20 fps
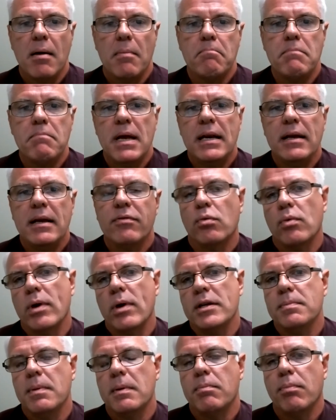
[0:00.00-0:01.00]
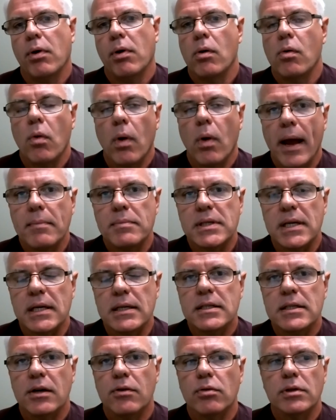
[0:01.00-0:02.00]
Many of the respite programs
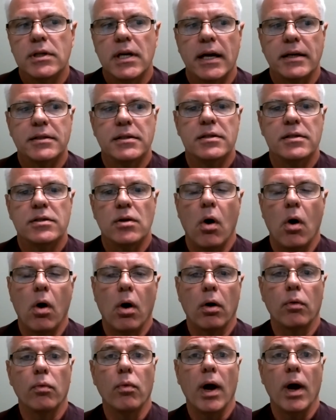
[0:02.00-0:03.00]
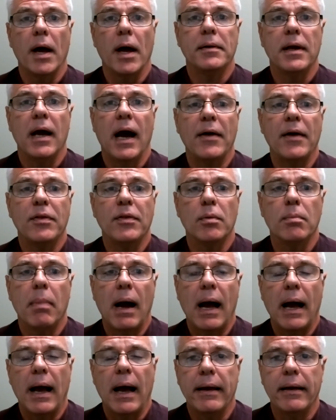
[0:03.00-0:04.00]
in Central Texas are run either
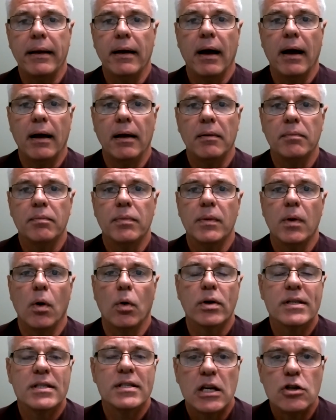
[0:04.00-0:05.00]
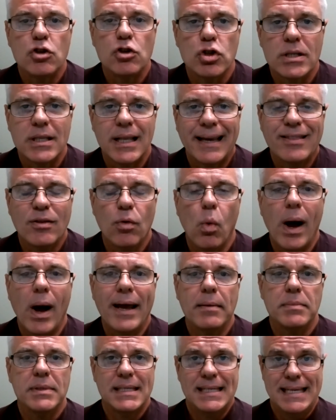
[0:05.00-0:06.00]
by uh, organizations like the
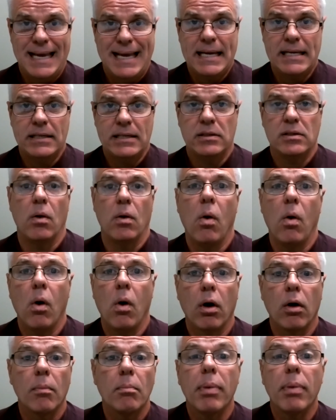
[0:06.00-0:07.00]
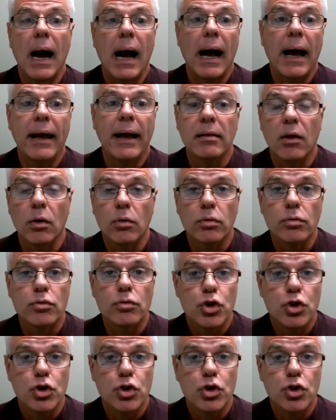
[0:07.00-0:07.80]
YMCAs or by local